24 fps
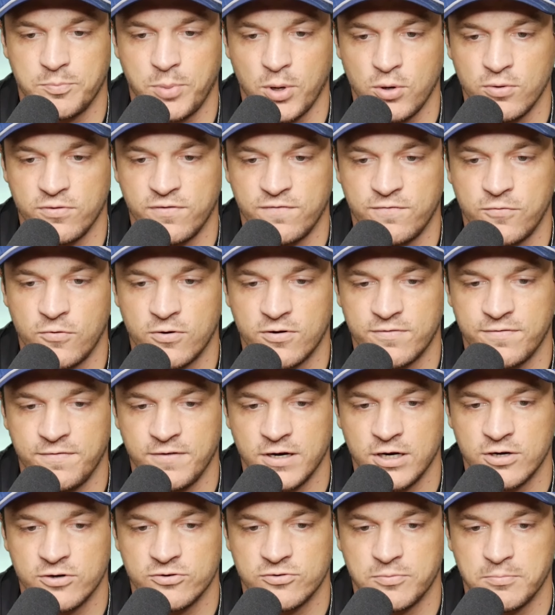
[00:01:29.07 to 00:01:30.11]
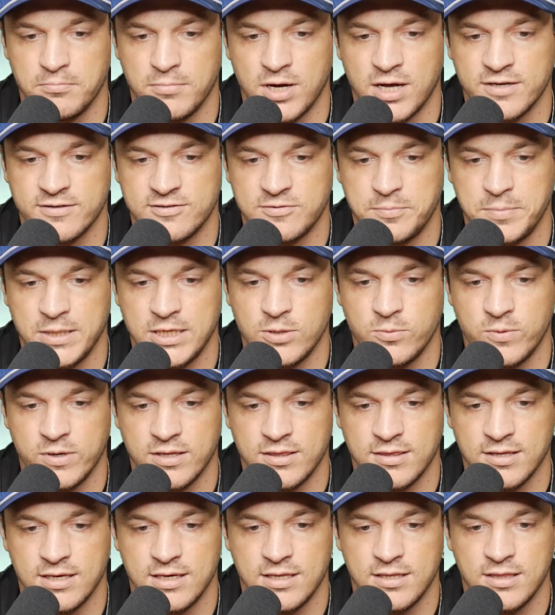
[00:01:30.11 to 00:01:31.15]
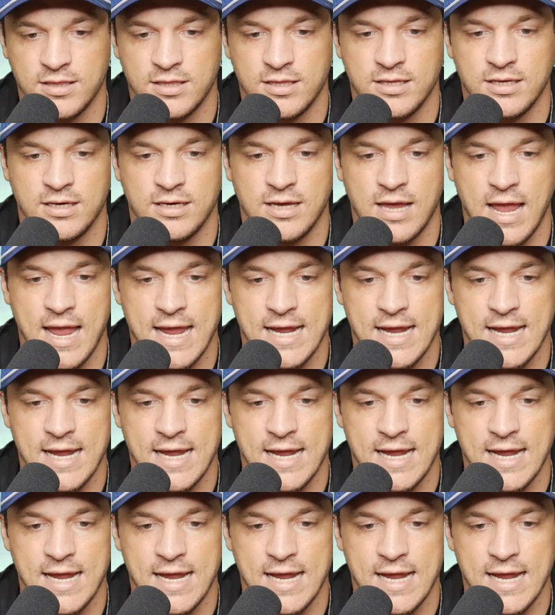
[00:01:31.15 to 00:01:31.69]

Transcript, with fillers: Both forefingers must be within the